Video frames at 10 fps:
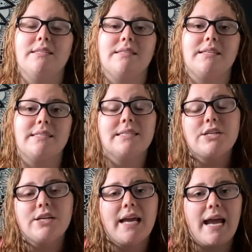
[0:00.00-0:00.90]

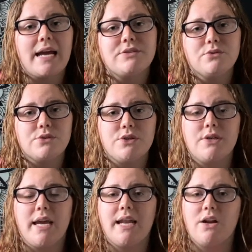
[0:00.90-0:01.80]
considered a high school
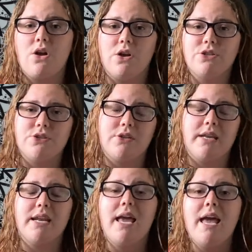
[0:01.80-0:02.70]
student and a college
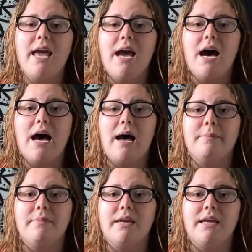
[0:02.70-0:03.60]
student
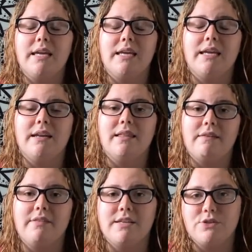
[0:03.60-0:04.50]
in
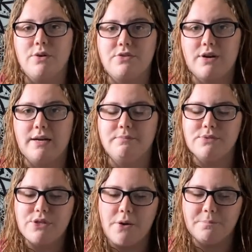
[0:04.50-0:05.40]
11th and 12th grade.
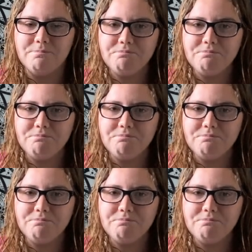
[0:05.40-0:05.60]
So